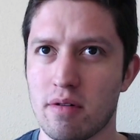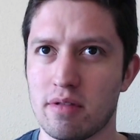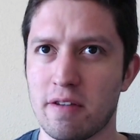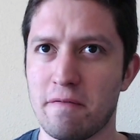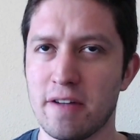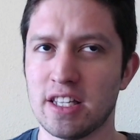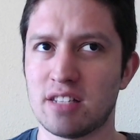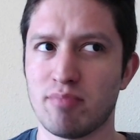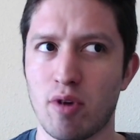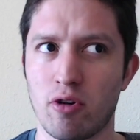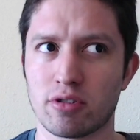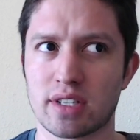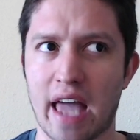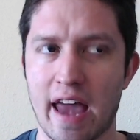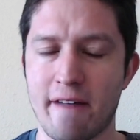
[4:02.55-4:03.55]
the
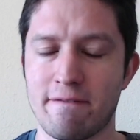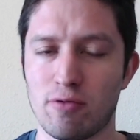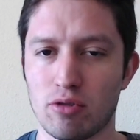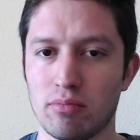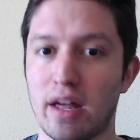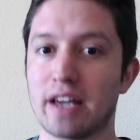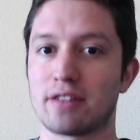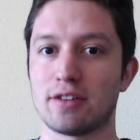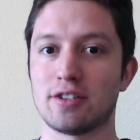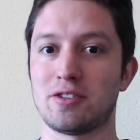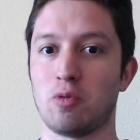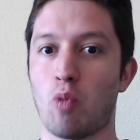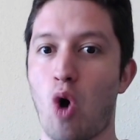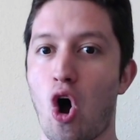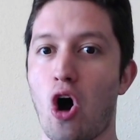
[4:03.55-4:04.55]
Vinsmokes kind of form like
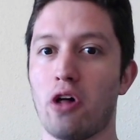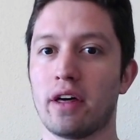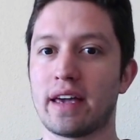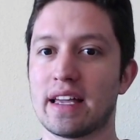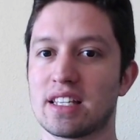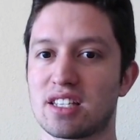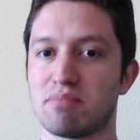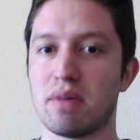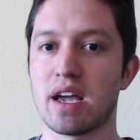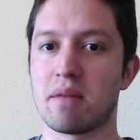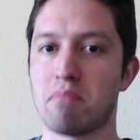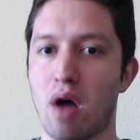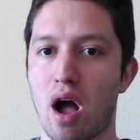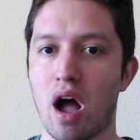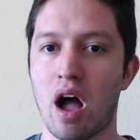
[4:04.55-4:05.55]
this wall against Big
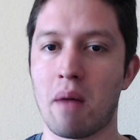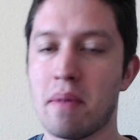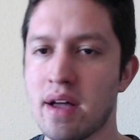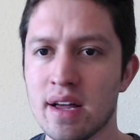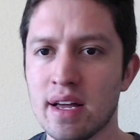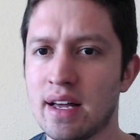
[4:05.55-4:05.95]
Mom